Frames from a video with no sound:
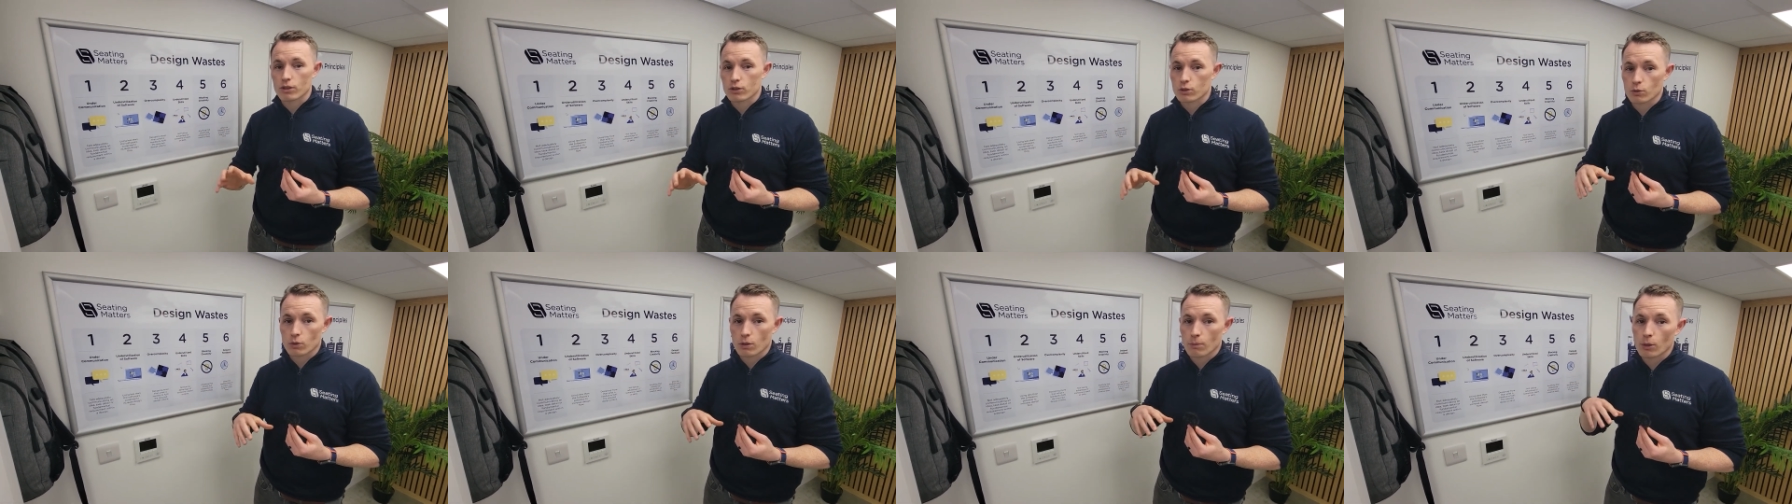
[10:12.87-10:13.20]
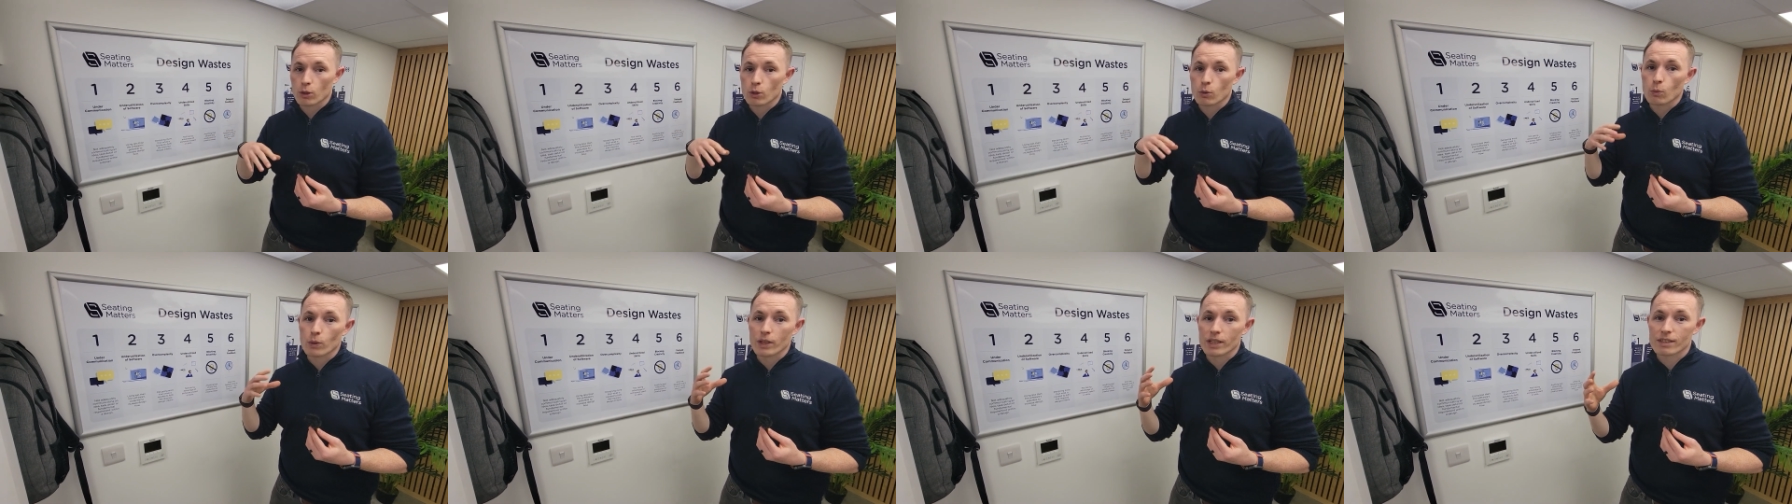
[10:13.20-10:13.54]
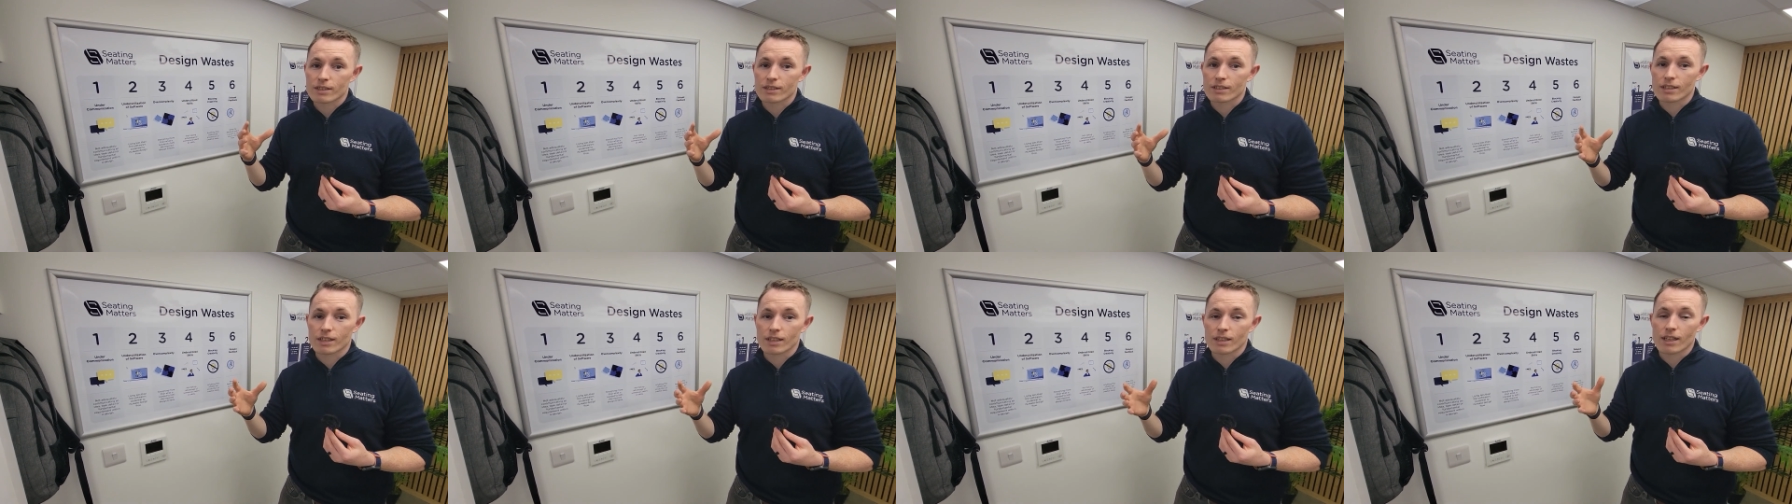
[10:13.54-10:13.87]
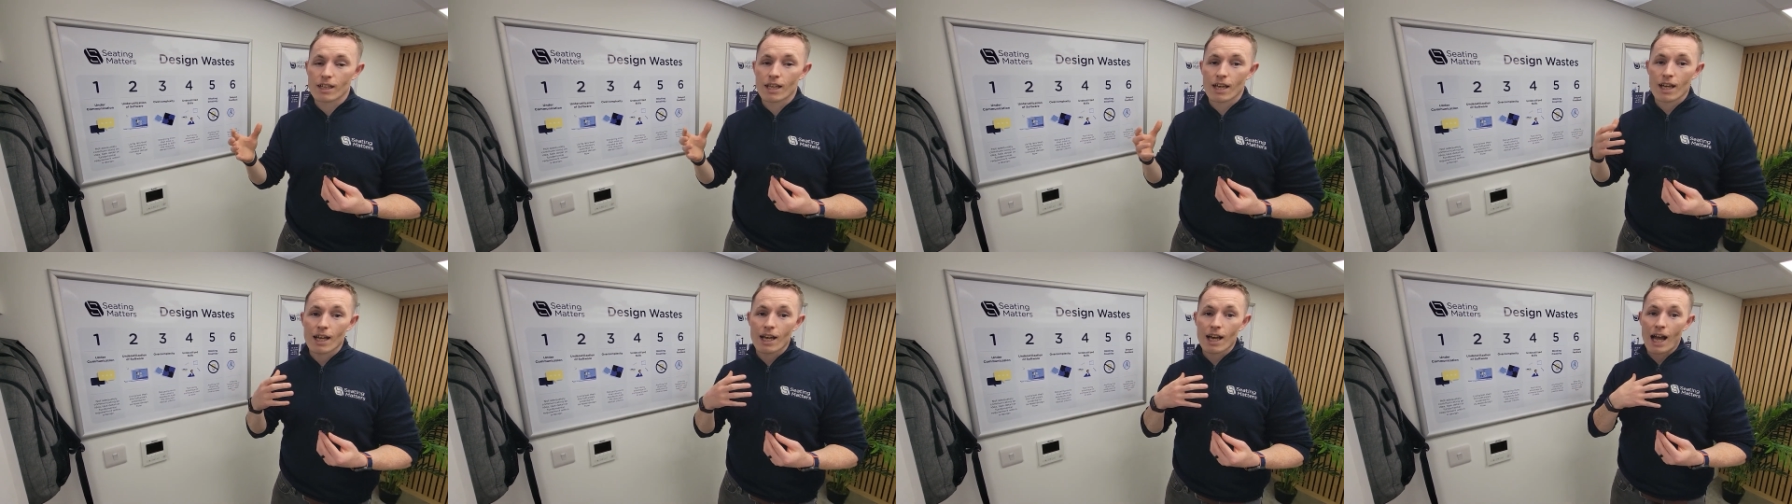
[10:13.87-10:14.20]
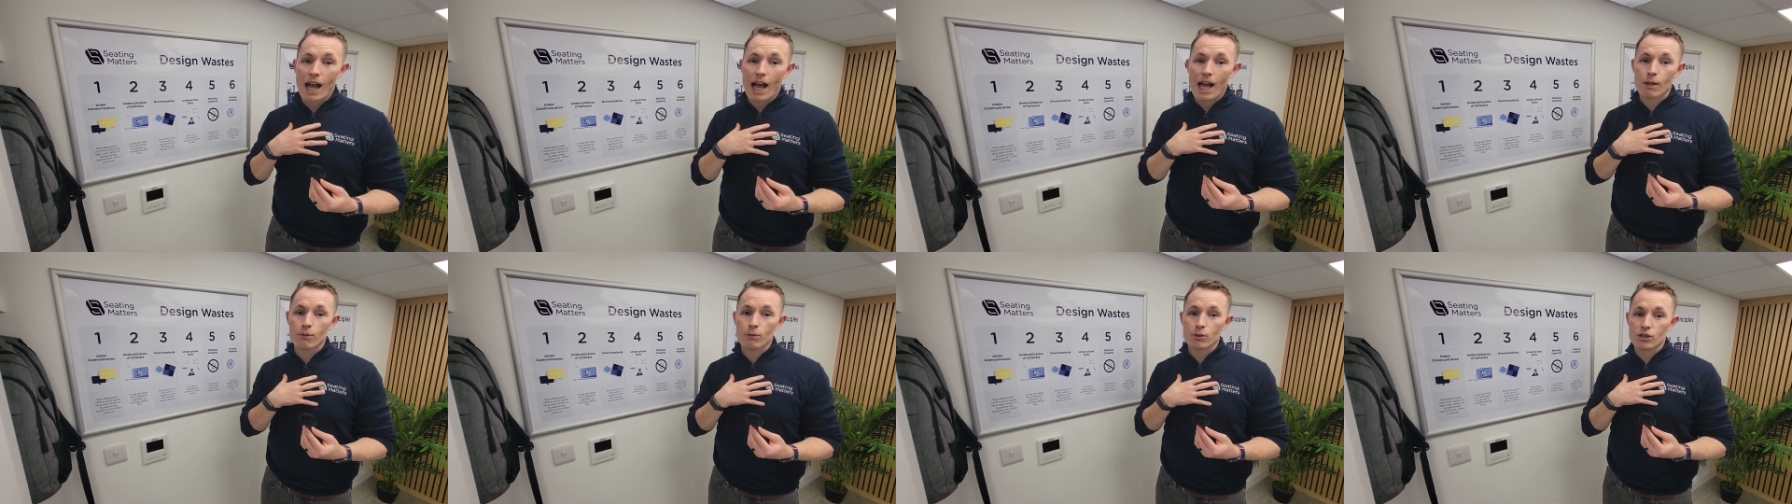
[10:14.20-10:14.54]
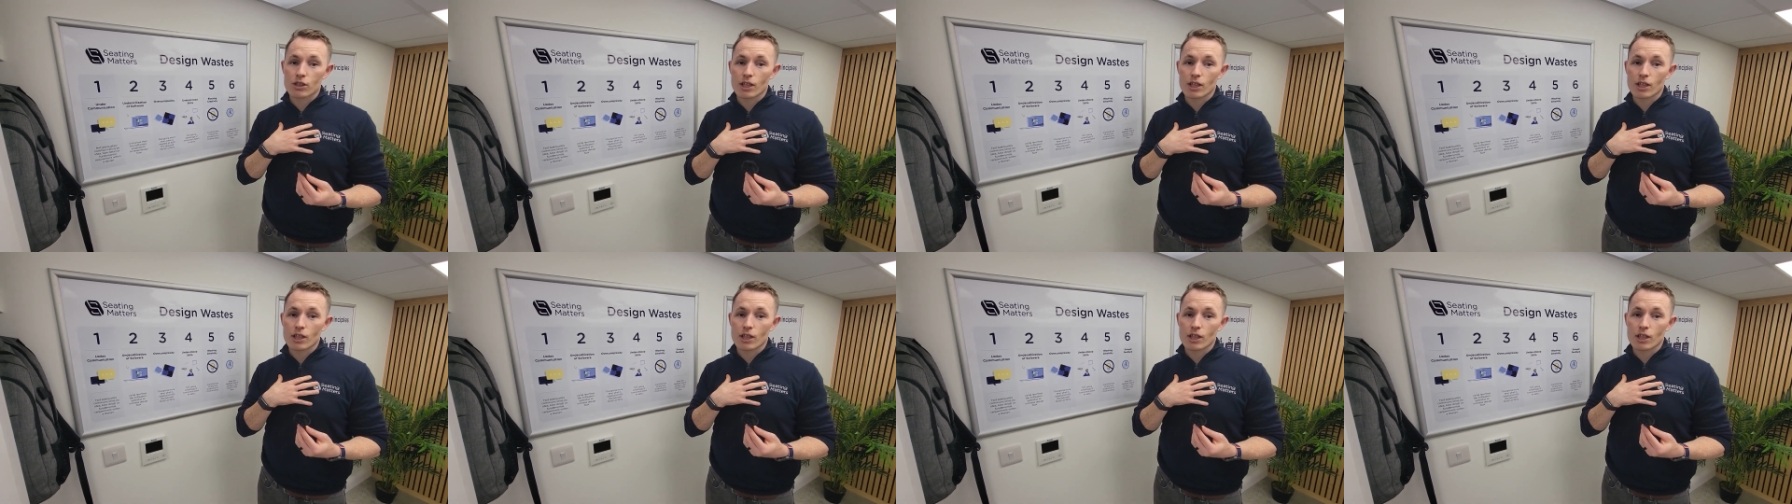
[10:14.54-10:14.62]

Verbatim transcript: So the amount of waste that I was